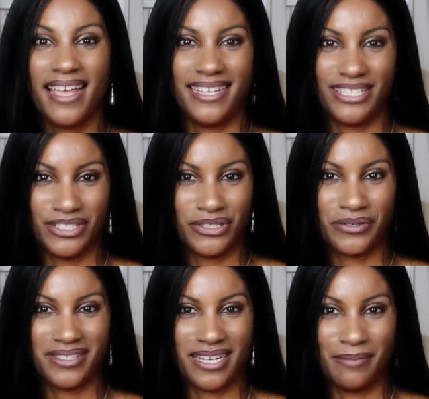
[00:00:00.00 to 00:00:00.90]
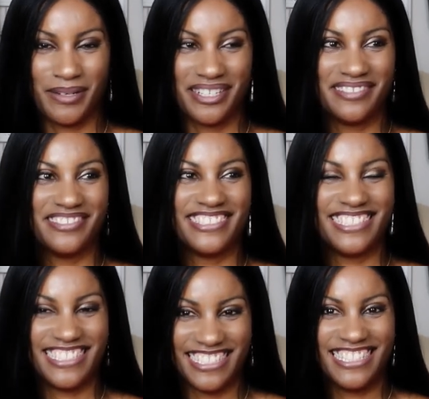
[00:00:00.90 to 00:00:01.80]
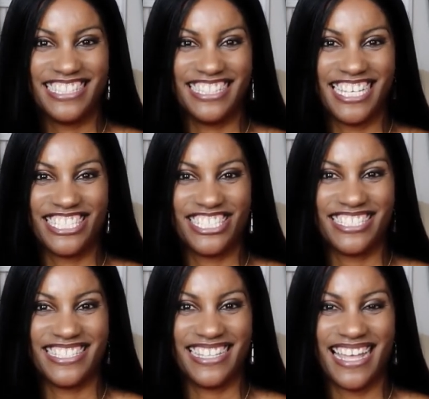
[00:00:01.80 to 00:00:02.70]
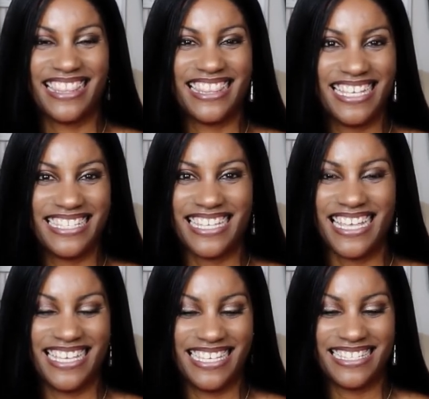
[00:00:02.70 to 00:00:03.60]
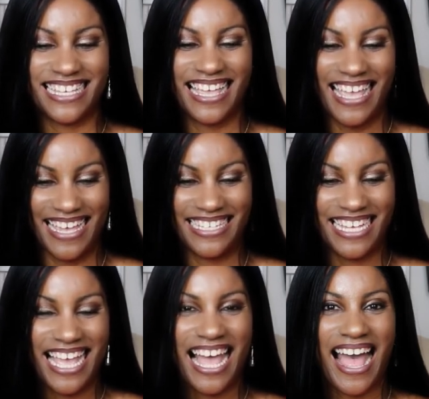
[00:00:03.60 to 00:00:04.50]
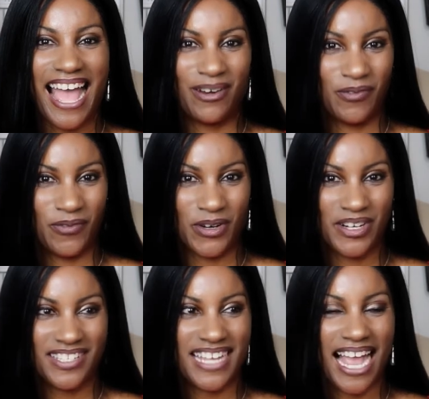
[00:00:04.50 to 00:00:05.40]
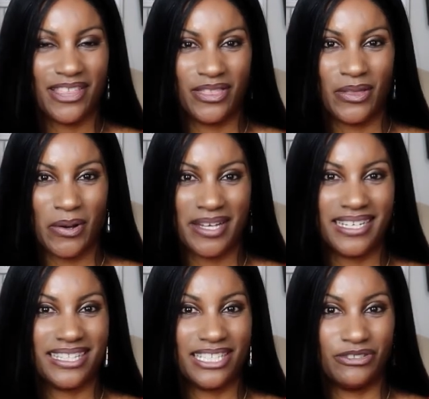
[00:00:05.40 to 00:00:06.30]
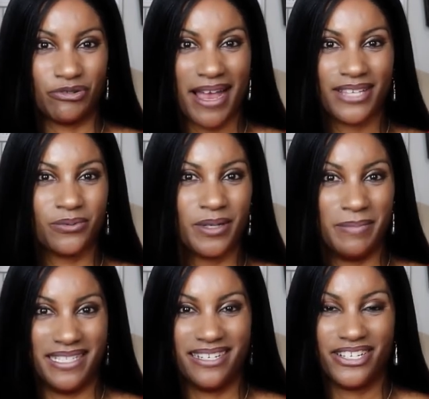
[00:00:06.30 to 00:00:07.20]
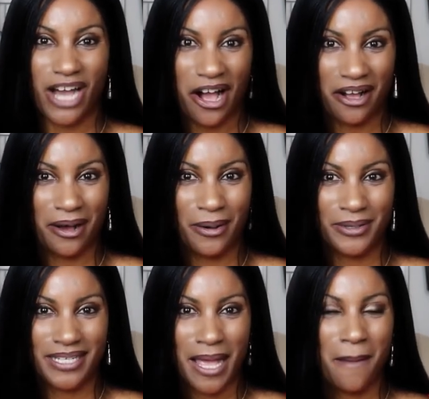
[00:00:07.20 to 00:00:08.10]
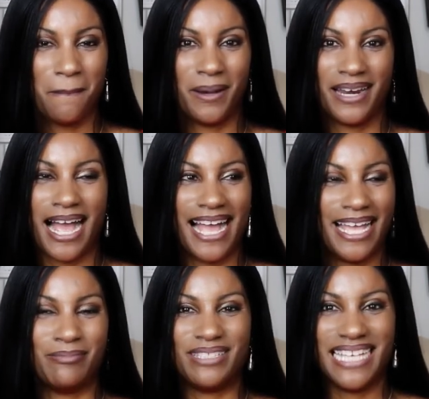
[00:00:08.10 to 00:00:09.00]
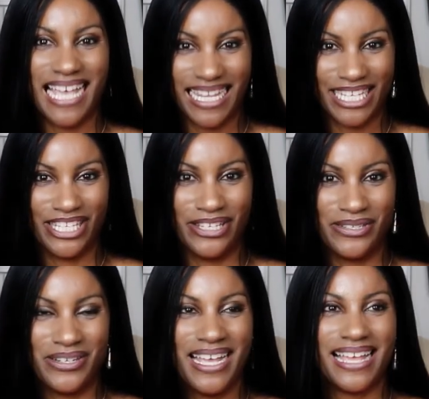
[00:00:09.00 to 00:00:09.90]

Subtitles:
It's a showstopper. Let's just say that this is it. At first, I thought the dress would be the knockout, but I am telling you,